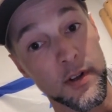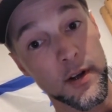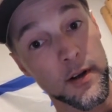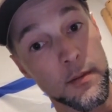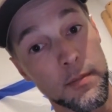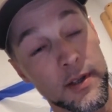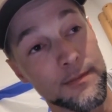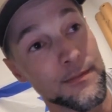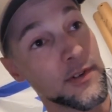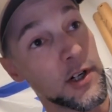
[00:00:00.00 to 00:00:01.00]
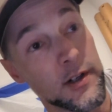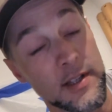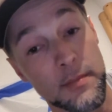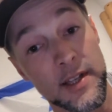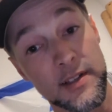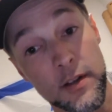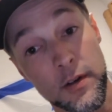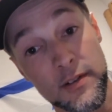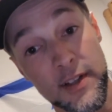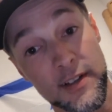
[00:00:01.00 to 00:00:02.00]
but heard he may go
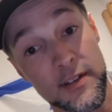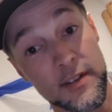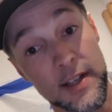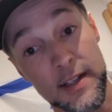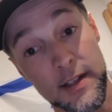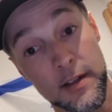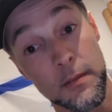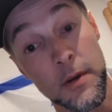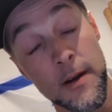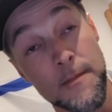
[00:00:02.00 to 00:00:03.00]
to Texas A&M.